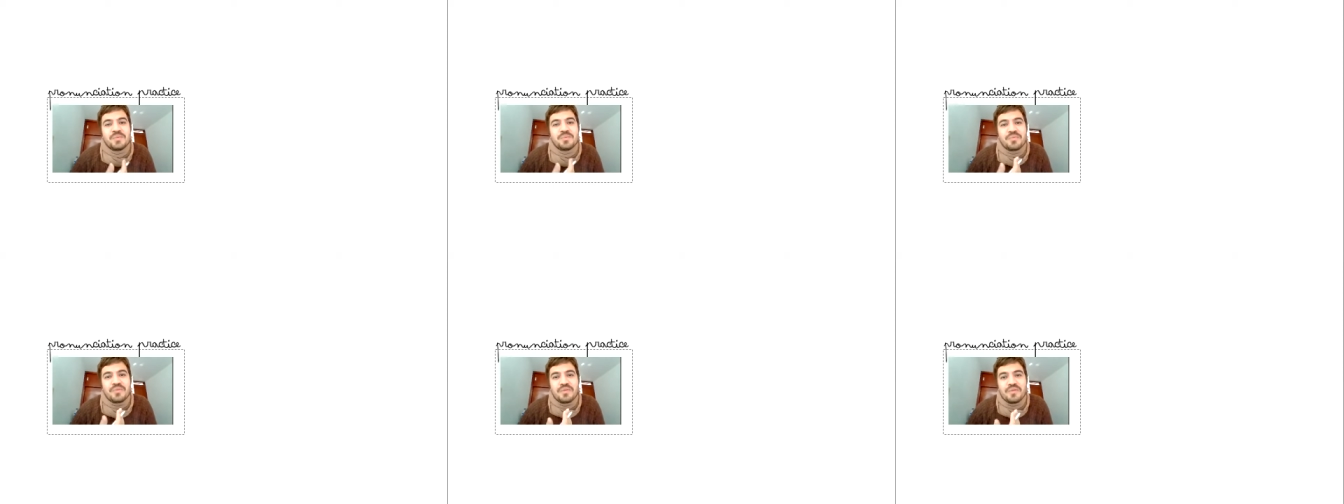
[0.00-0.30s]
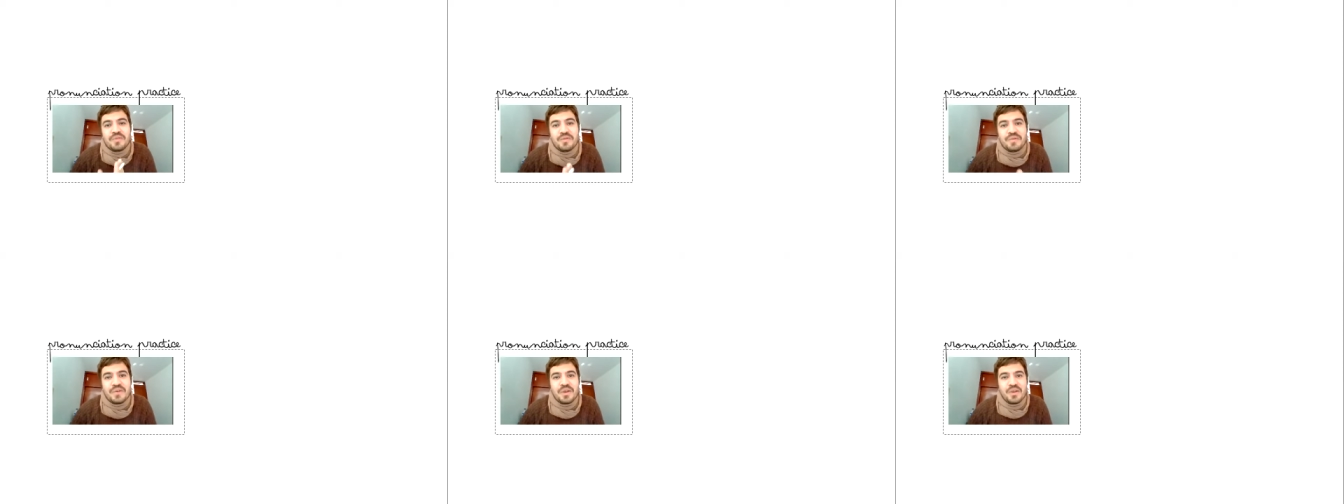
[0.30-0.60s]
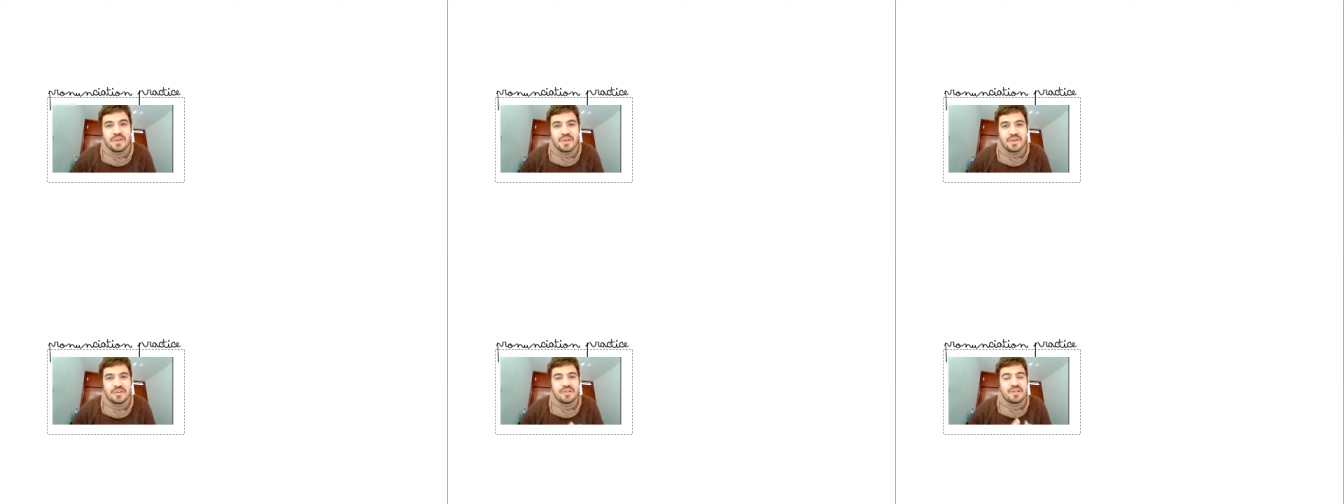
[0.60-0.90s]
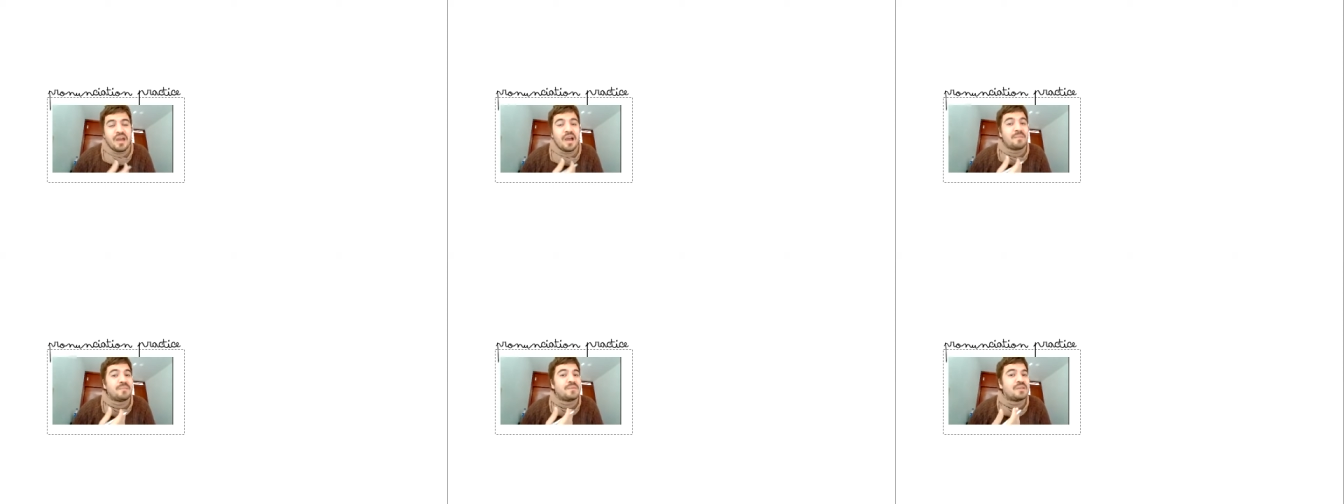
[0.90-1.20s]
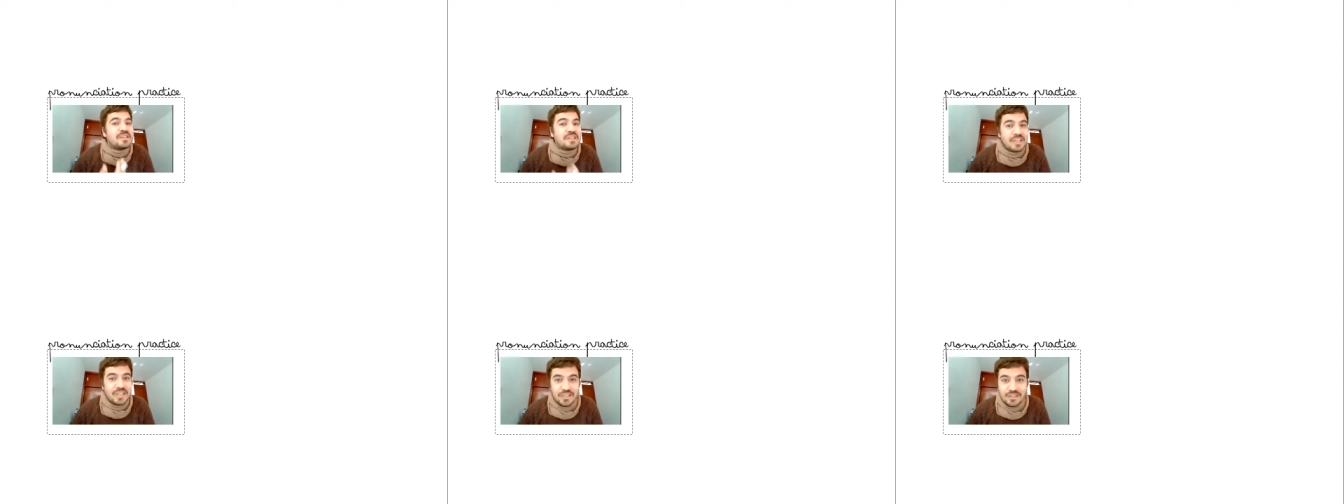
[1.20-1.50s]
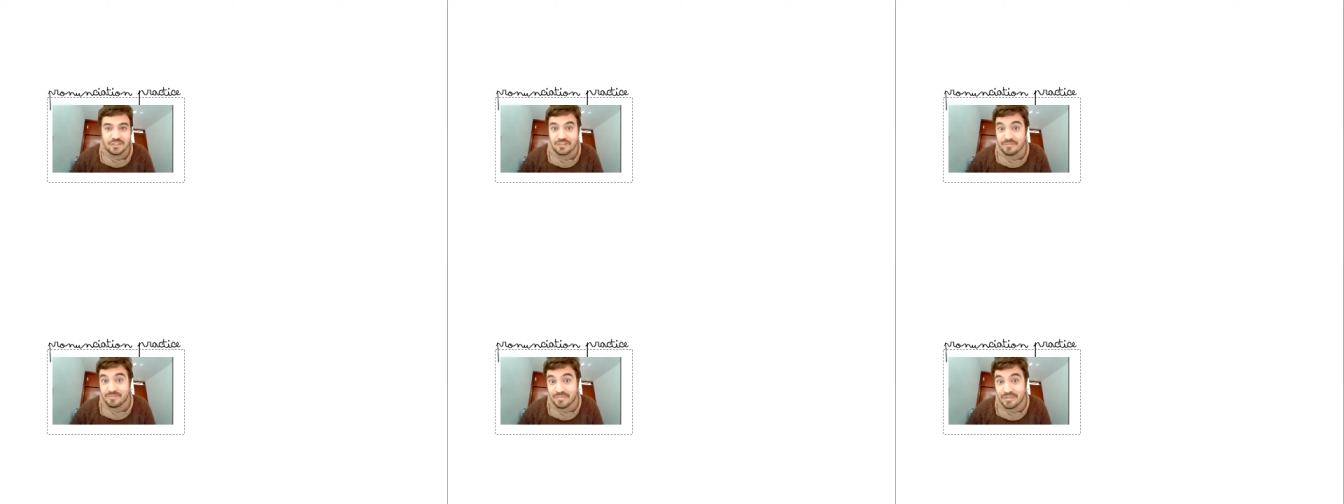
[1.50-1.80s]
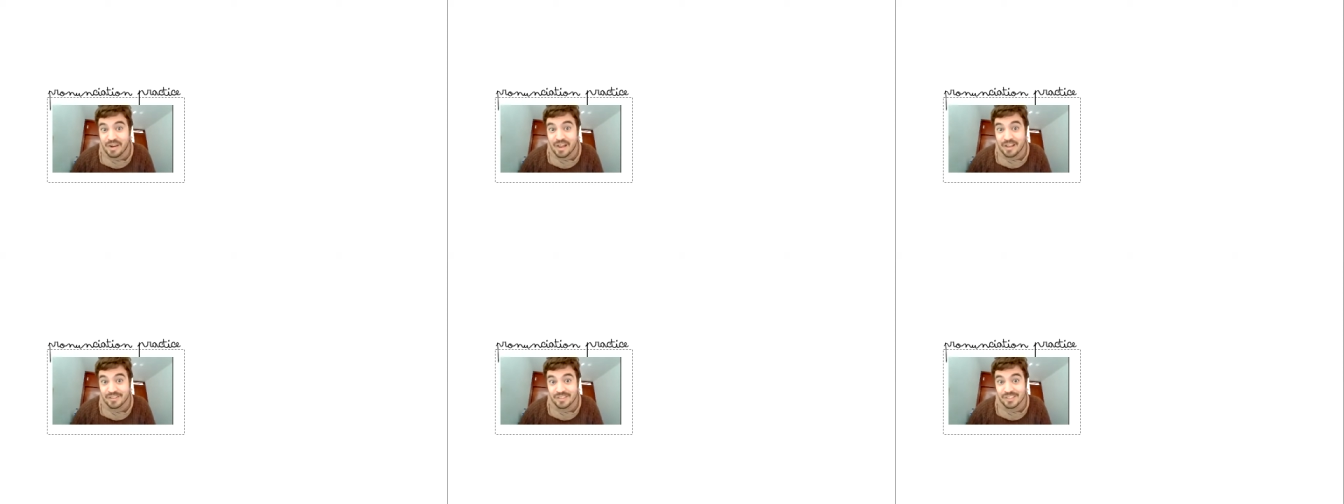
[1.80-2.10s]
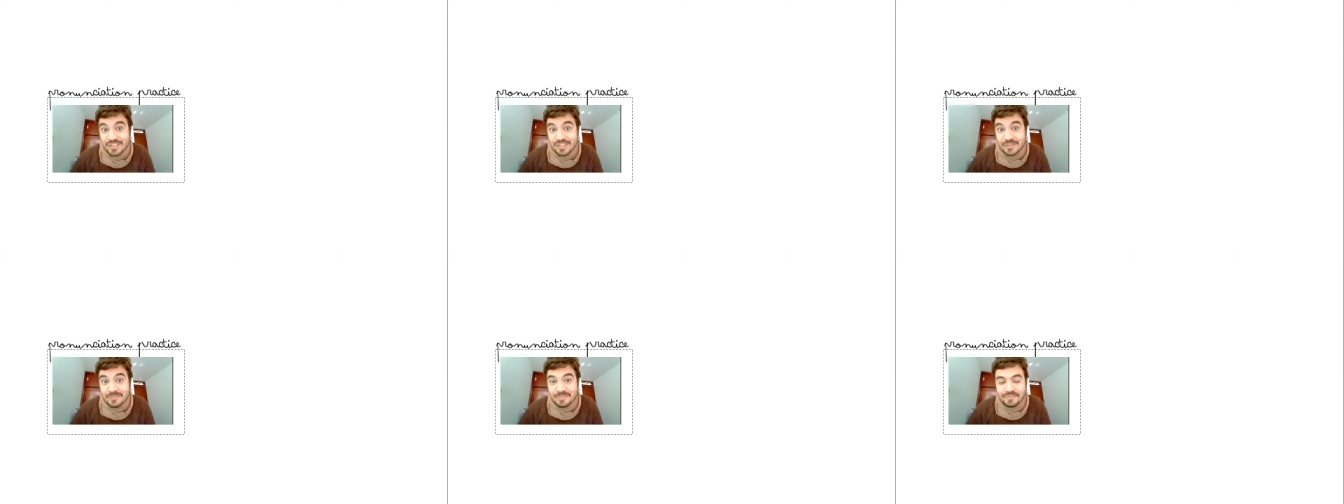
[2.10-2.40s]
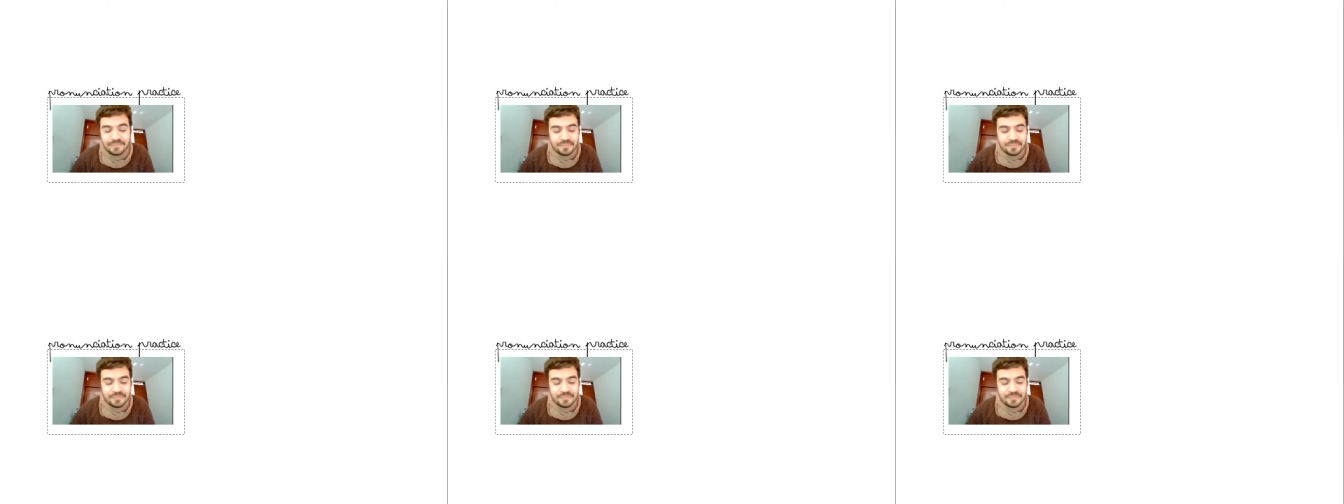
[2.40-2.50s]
improve your communication process.